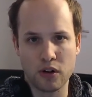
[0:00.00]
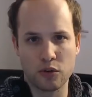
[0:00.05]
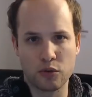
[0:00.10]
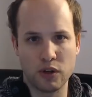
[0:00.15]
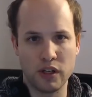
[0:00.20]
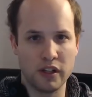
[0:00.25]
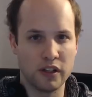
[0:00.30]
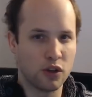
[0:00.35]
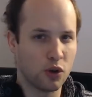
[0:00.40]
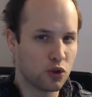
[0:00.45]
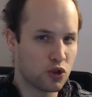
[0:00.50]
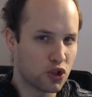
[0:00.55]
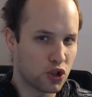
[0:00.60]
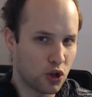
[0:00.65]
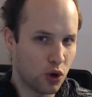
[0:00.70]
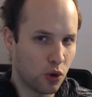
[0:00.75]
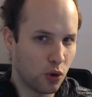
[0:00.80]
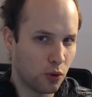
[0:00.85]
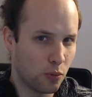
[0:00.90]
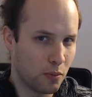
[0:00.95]
really don't
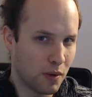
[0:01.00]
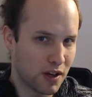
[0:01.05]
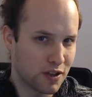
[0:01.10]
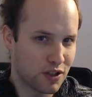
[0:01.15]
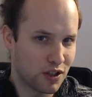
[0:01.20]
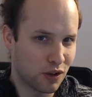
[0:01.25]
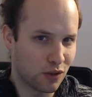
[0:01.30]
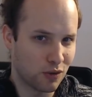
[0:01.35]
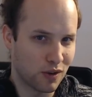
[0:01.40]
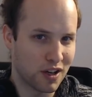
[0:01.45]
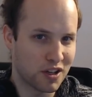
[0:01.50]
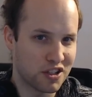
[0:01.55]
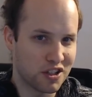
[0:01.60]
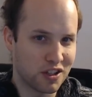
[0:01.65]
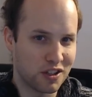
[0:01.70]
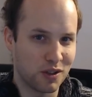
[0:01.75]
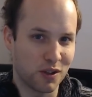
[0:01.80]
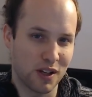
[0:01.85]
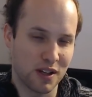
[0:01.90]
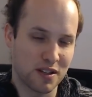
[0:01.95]
show much
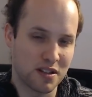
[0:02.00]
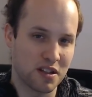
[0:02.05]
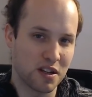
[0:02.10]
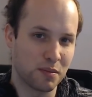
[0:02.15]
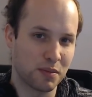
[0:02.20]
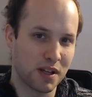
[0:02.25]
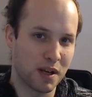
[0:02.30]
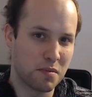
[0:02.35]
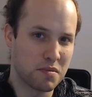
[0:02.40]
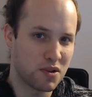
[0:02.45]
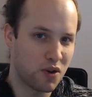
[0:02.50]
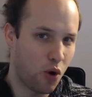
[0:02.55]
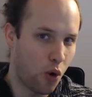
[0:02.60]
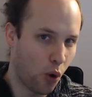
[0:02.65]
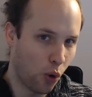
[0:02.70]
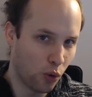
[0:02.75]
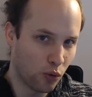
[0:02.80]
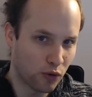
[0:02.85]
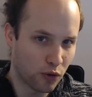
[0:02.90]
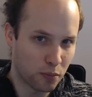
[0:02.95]
aggression, you can sometimes
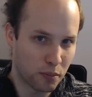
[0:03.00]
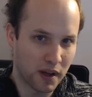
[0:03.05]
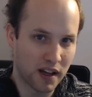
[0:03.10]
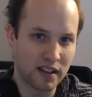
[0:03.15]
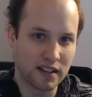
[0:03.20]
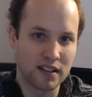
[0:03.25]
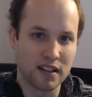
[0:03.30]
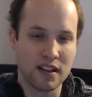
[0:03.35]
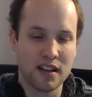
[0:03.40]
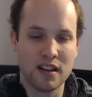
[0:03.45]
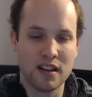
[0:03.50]
overbet